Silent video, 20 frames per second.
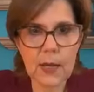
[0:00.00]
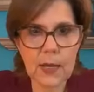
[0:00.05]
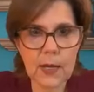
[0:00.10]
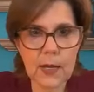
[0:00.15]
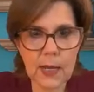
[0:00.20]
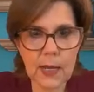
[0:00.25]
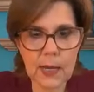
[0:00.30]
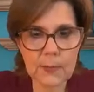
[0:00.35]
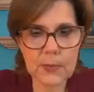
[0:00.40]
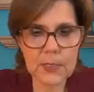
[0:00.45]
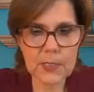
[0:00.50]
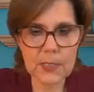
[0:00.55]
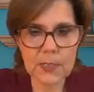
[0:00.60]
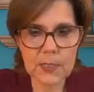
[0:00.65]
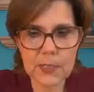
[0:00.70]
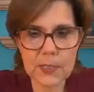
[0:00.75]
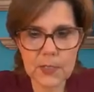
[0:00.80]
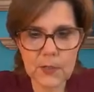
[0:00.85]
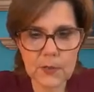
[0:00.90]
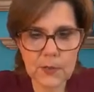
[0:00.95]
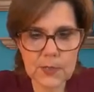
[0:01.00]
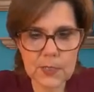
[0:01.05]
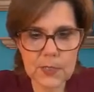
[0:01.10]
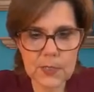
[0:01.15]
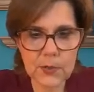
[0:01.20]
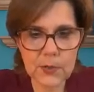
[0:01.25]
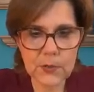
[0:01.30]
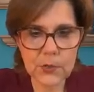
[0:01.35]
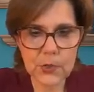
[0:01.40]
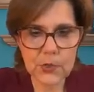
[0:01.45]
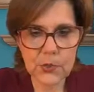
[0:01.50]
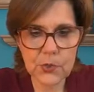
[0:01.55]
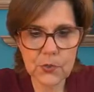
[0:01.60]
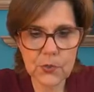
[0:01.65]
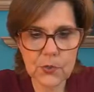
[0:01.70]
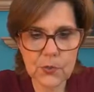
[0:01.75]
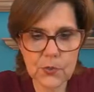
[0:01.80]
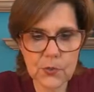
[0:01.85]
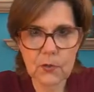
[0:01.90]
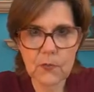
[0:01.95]
And I'm just going to do a search
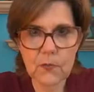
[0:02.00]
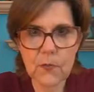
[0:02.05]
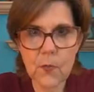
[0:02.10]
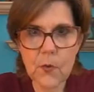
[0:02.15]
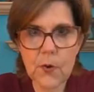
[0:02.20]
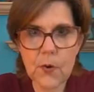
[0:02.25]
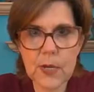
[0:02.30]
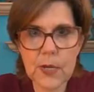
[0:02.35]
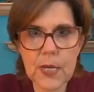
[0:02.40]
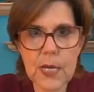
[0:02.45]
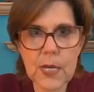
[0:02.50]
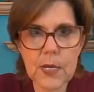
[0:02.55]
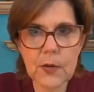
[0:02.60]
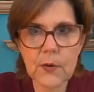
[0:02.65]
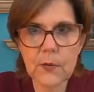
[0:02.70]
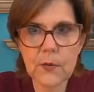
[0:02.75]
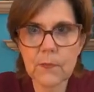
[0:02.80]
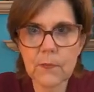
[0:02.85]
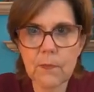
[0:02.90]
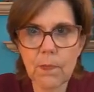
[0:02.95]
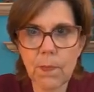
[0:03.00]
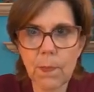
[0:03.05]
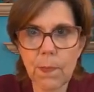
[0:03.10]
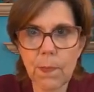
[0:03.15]
for keto.